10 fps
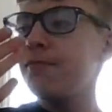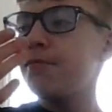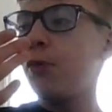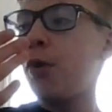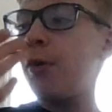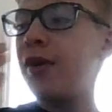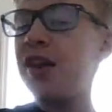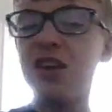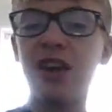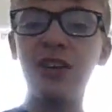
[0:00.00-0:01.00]
more
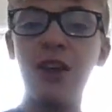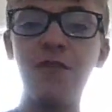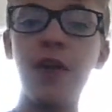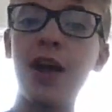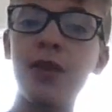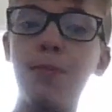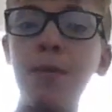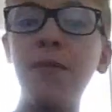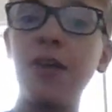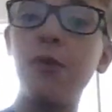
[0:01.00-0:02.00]
realistically for like the
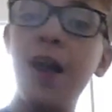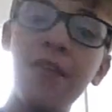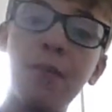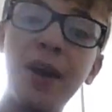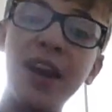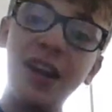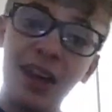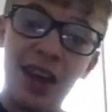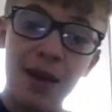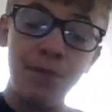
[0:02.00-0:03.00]
people that don't have the money
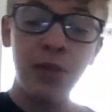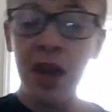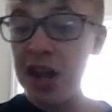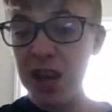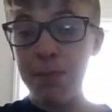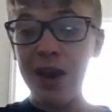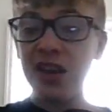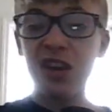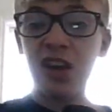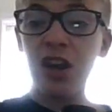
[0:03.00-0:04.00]
like him,
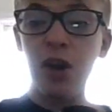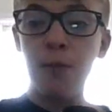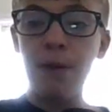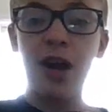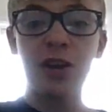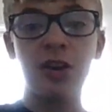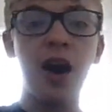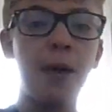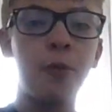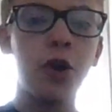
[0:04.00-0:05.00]
spend $600 on
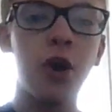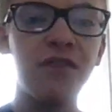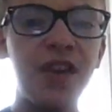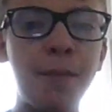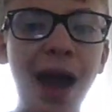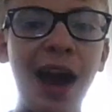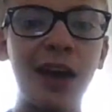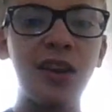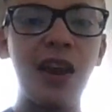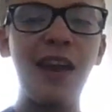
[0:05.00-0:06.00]
an Umbreon
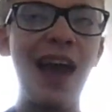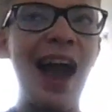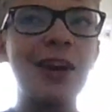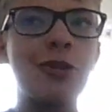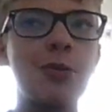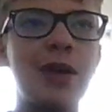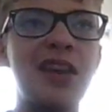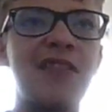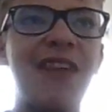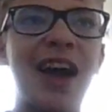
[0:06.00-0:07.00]
VMAX that actually
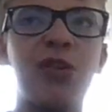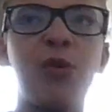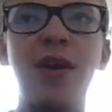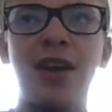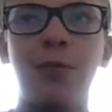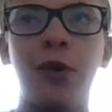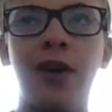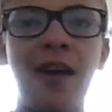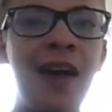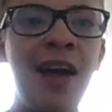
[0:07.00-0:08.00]
isn't that cool
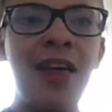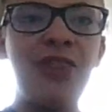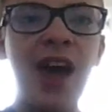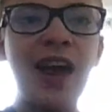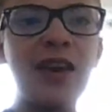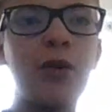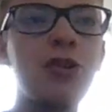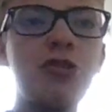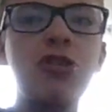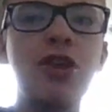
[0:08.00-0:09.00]
anymore, then
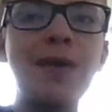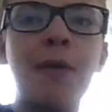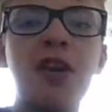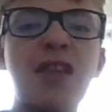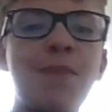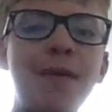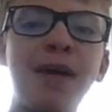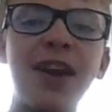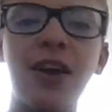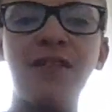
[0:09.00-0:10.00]
you should be able to spend
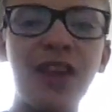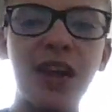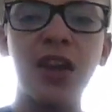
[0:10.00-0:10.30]
money on these.